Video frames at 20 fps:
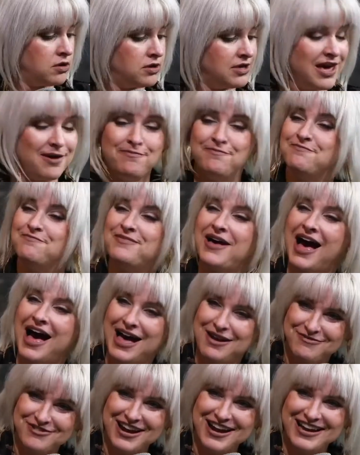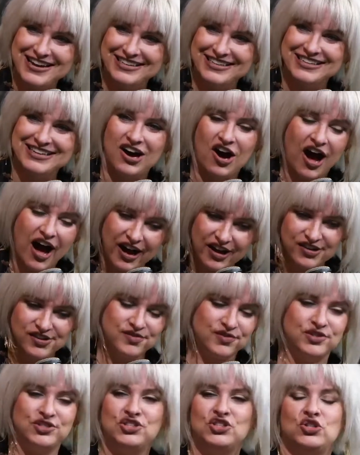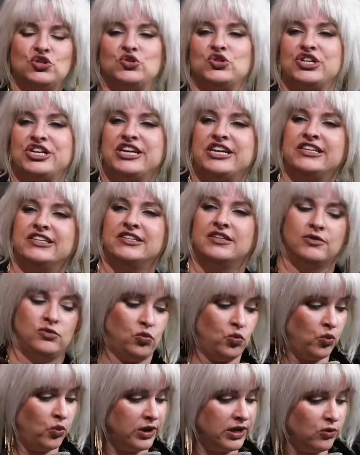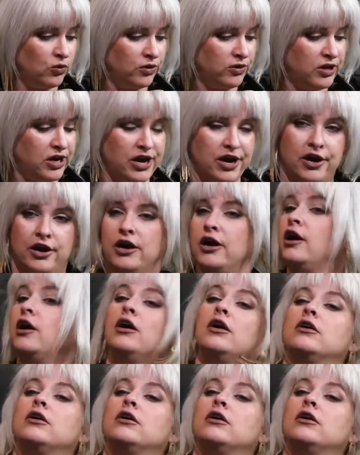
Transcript: Yep, I'm right. Oxford Street. We were there